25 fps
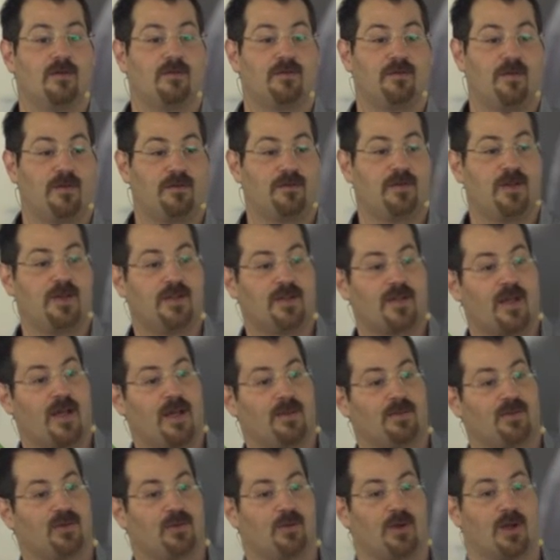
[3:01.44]
15
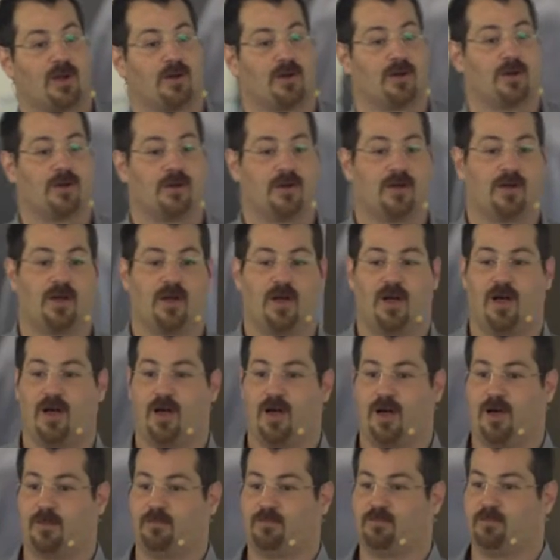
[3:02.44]
times quicker.
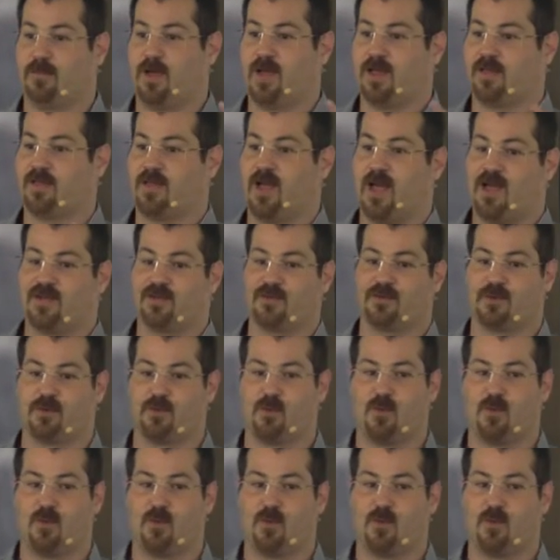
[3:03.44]
And as for